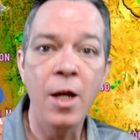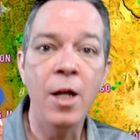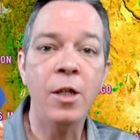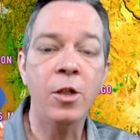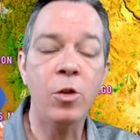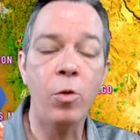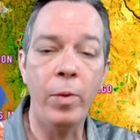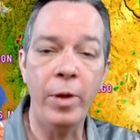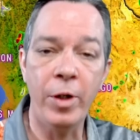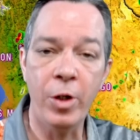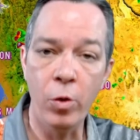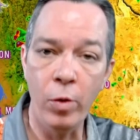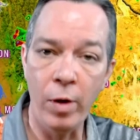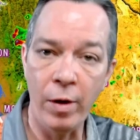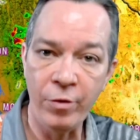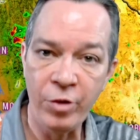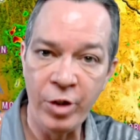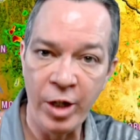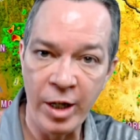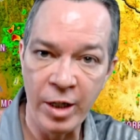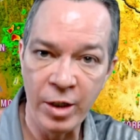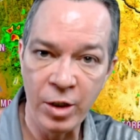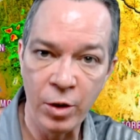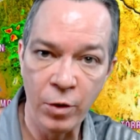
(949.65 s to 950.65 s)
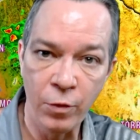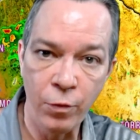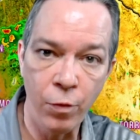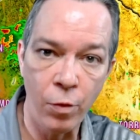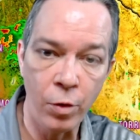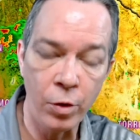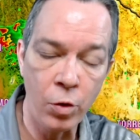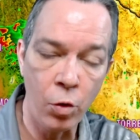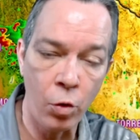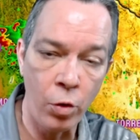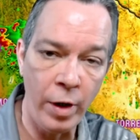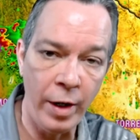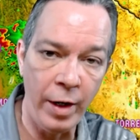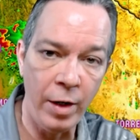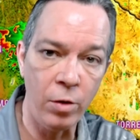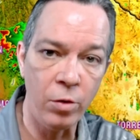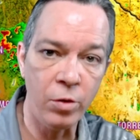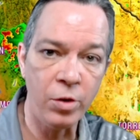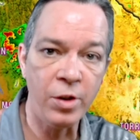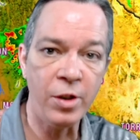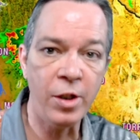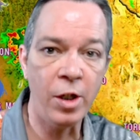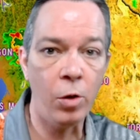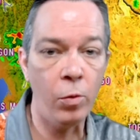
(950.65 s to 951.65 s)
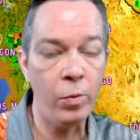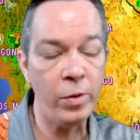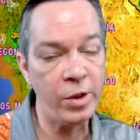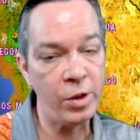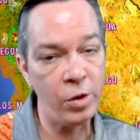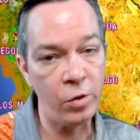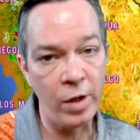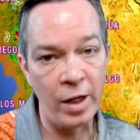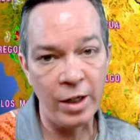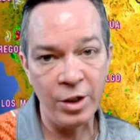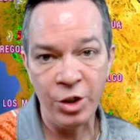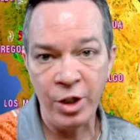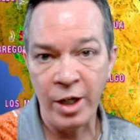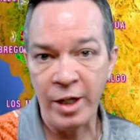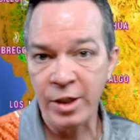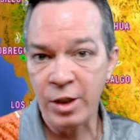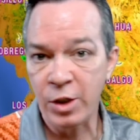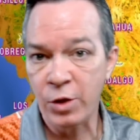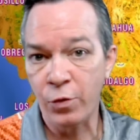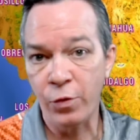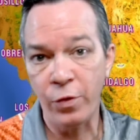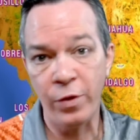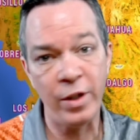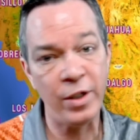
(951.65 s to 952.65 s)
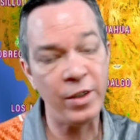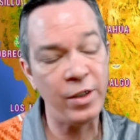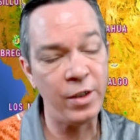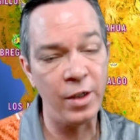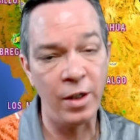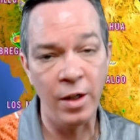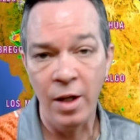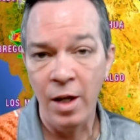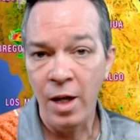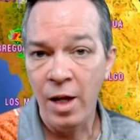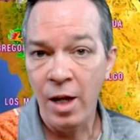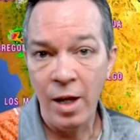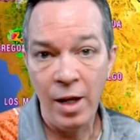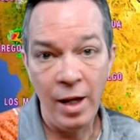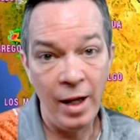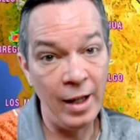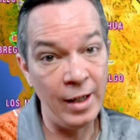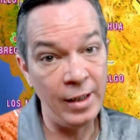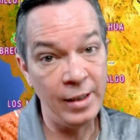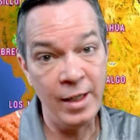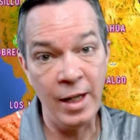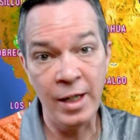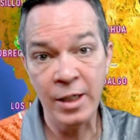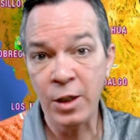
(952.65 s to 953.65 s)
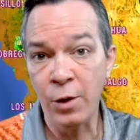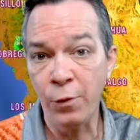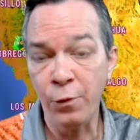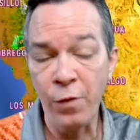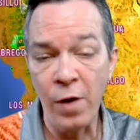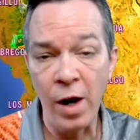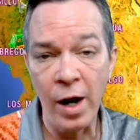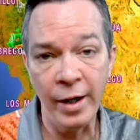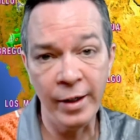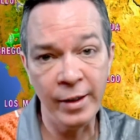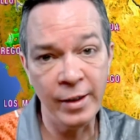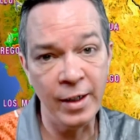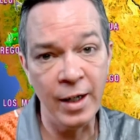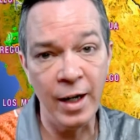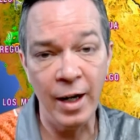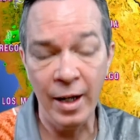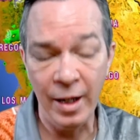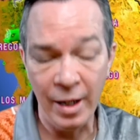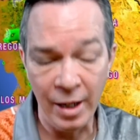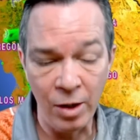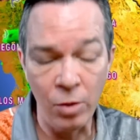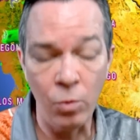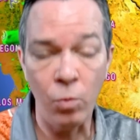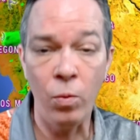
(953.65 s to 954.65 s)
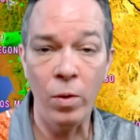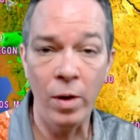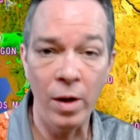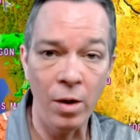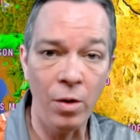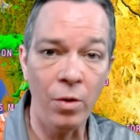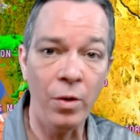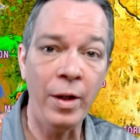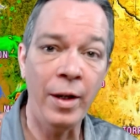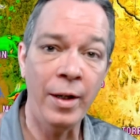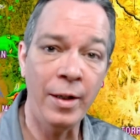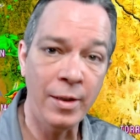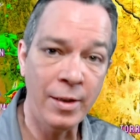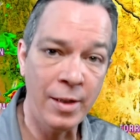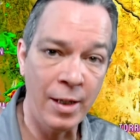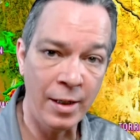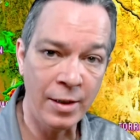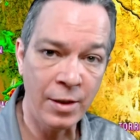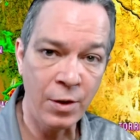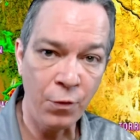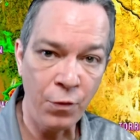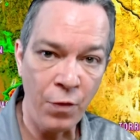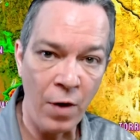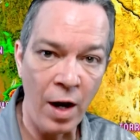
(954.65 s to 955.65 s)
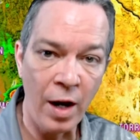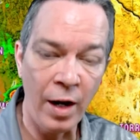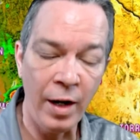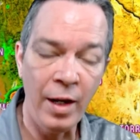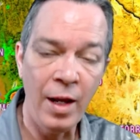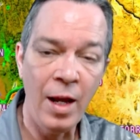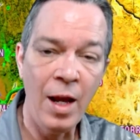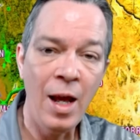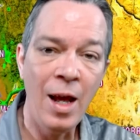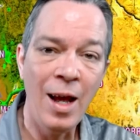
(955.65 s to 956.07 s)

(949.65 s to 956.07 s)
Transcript: So we do have chances for tornadoes still. We still got chances for this to intensify today. It will intensify.